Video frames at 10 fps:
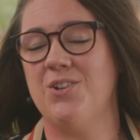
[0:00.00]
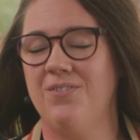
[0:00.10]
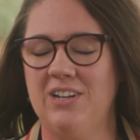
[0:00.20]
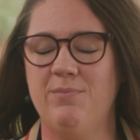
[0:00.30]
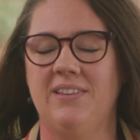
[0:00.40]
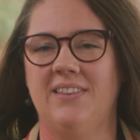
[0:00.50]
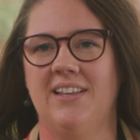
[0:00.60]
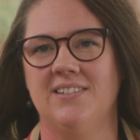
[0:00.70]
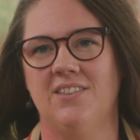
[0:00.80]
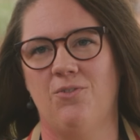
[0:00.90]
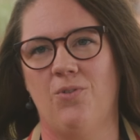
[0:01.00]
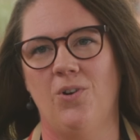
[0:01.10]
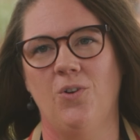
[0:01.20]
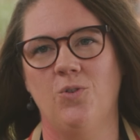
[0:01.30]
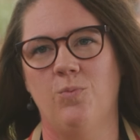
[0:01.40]
two really big things that the Grow
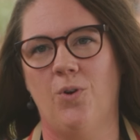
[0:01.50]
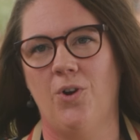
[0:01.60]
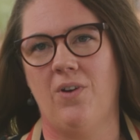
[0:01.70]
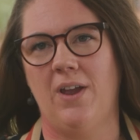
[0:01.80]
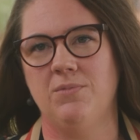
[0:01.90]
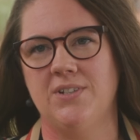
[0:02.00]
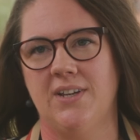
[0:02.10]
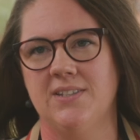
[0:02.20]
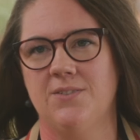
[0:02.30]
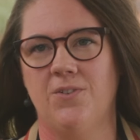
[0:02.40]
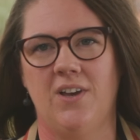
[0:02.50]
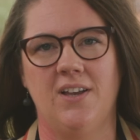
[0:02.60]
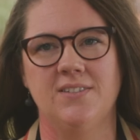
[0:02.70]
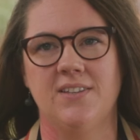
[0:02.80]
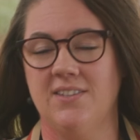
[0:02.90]
Local program does for
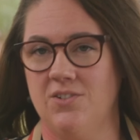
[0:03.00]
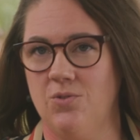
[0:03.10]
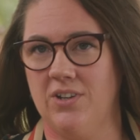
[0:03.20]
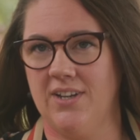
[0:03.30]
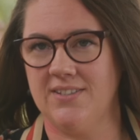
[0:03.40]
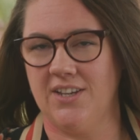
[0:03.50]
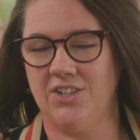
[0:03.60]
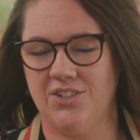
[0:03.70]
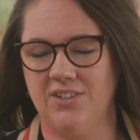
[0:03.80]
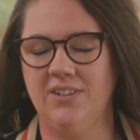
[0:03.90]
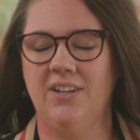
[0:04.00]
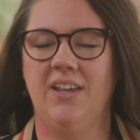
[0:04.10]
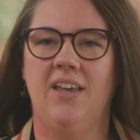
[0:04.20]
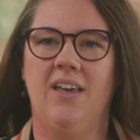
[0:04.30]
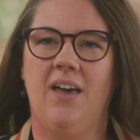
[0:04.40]
us as an organisation.
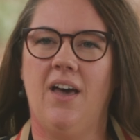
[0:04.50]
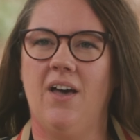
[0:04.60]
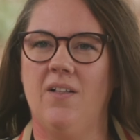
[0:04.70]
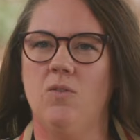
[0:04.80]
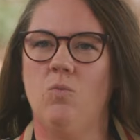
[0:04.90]
Uh,